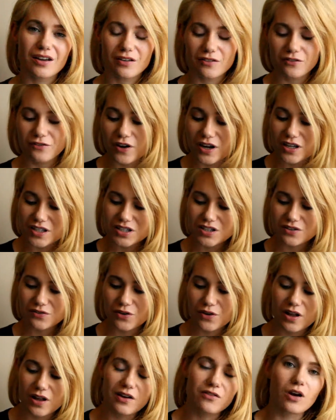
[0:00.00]
First of
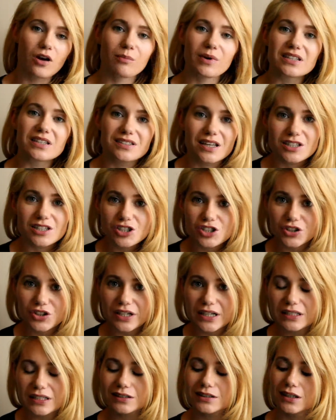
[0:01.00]
all, I've got my
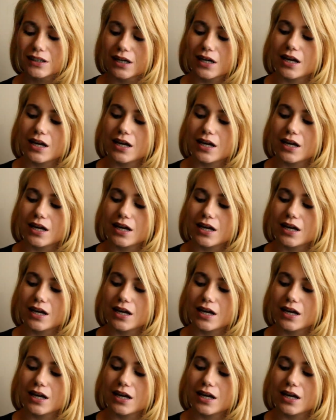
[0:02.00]
sunscreen.